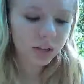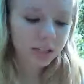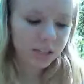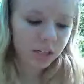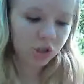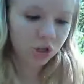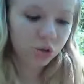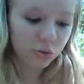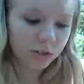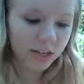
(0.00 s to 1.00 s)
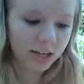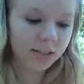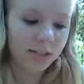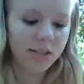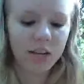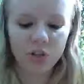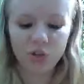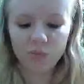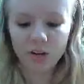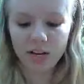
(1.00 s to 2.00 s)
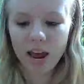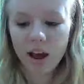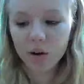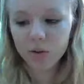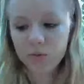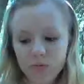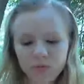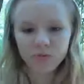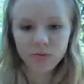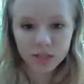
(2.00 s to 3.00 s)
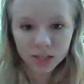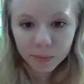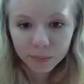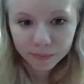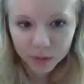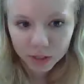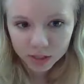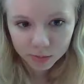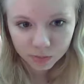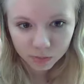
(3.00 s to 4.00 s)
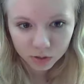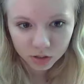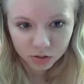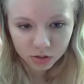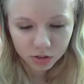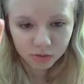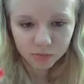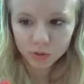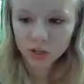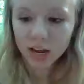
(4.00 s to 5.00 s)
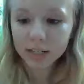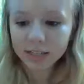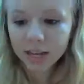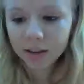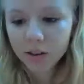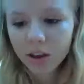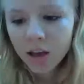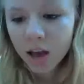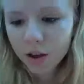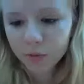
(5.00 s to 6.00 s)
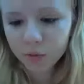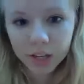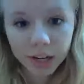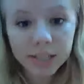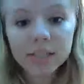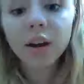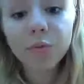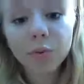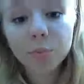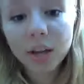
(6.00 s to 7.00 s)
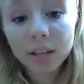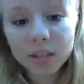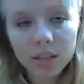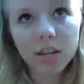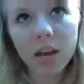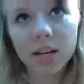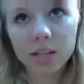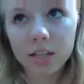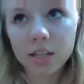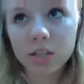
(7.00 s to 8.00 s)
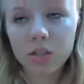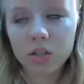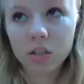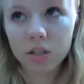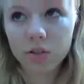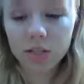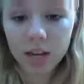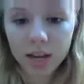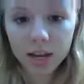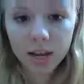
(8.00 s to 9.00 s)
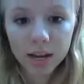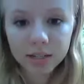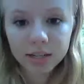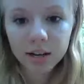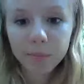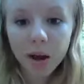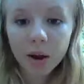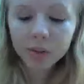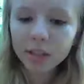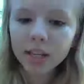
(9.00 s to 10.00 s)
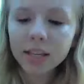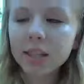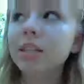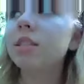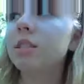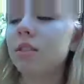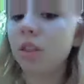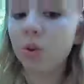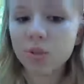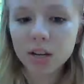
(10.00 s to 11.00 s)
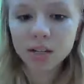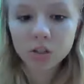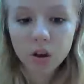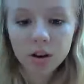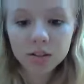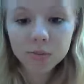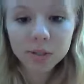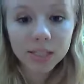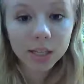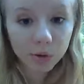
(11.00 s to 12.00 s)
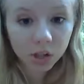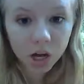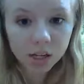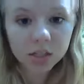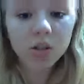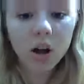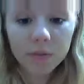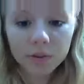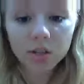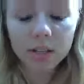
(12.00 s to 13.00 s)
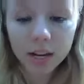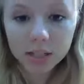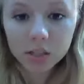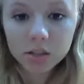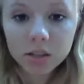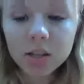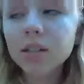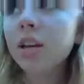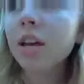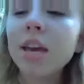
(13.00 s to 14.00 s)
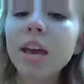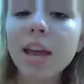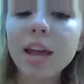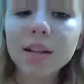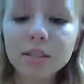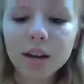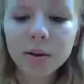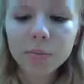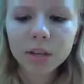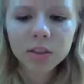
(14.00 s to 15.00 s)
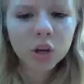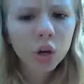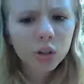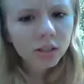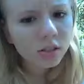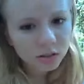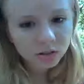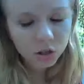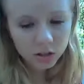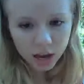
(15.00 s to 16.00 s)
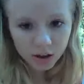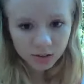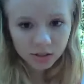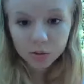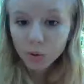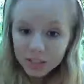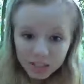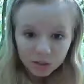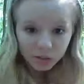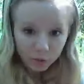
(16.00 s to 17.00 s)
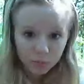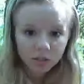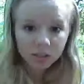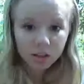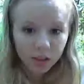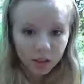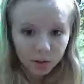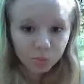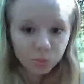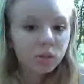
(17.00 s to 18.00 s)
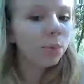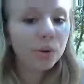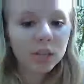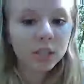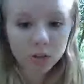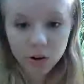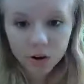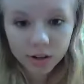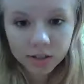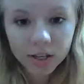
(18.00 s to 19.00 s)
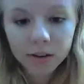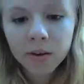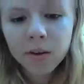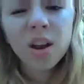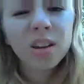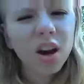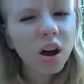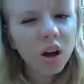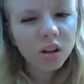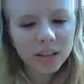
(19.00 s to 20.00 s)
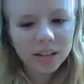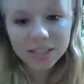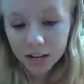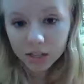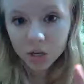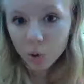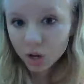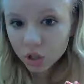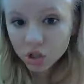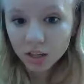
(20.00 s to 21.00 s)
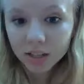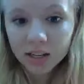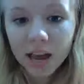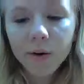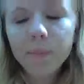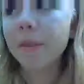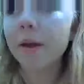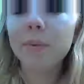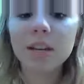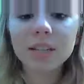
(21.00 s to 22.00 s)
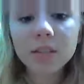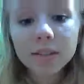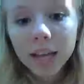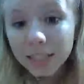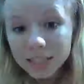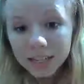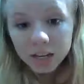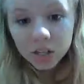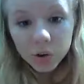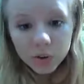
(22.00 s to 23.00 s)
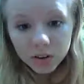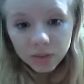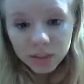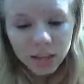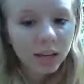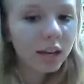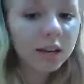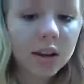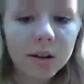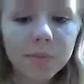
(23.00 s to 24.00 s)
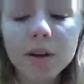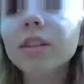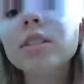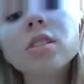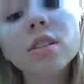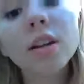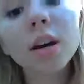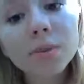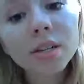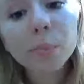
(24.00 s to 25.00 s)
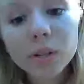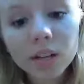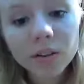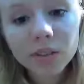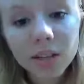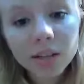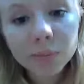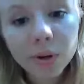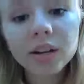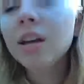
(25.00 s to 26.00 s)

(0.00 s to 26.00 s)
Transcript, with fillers: listening to a Texas station right now. Same mix 102 and 0.9 because they have really nice stuff from like the 90s to today, and I really like those kind of songs because they were a lot softer and nicer then, and like the early 2000s, wasn't it really pretty songs and not all like techno-ish like now? I mean, I still like the techno and everything, and I listen to dubstep and everything, but